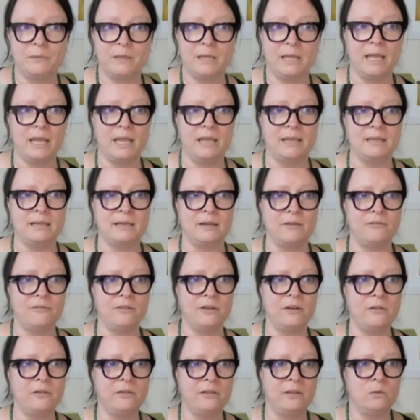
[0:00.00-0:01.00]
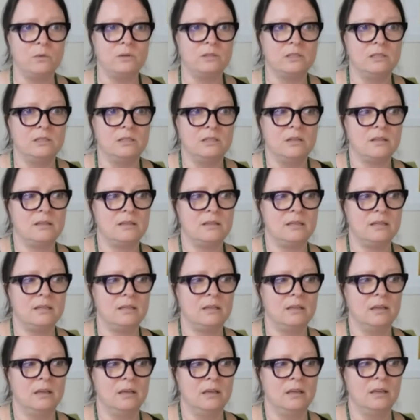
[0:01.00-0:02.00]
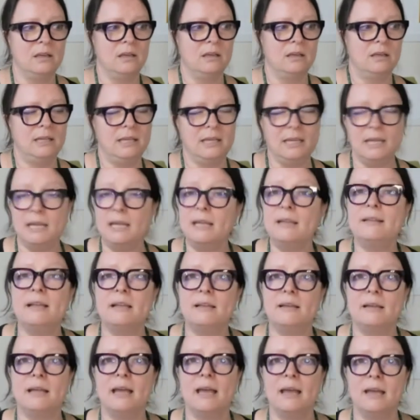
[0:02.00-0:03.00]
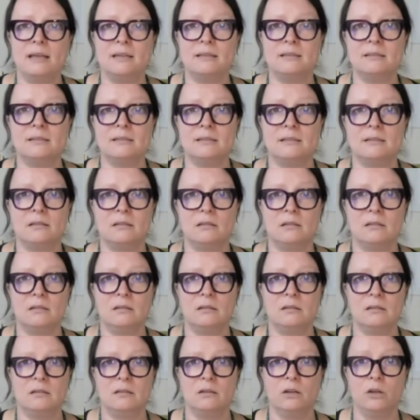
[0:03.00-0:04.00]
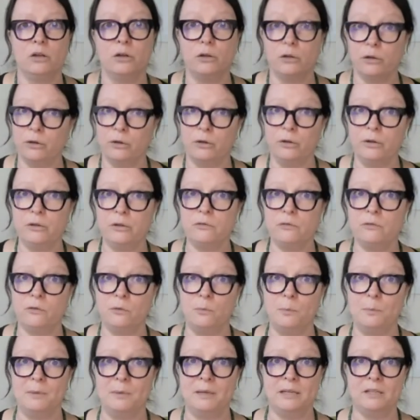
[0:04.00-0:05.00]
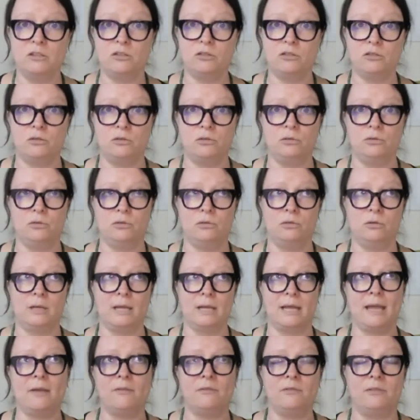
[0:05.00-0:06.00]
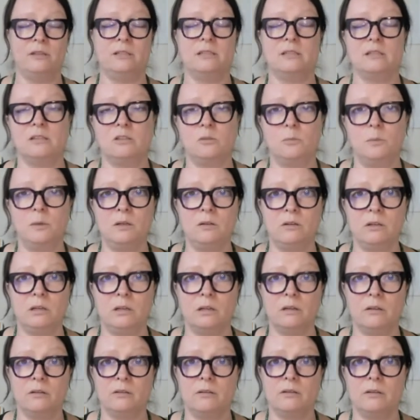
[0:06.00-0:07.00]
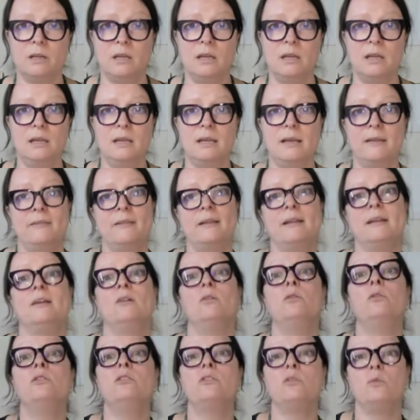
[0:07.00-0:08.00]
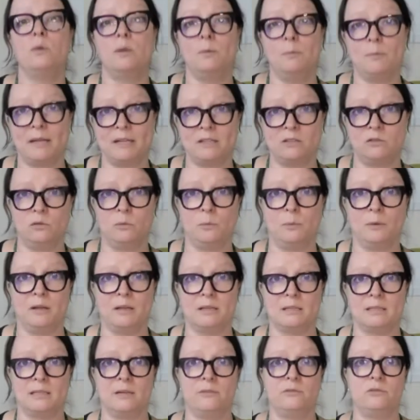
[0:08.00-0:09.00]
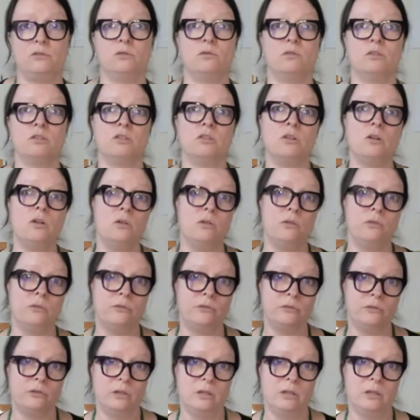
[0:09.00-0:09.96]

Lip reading: And I felt there was nothing here that has occurred for me to have this experience. And then I also went back to a past life to resolve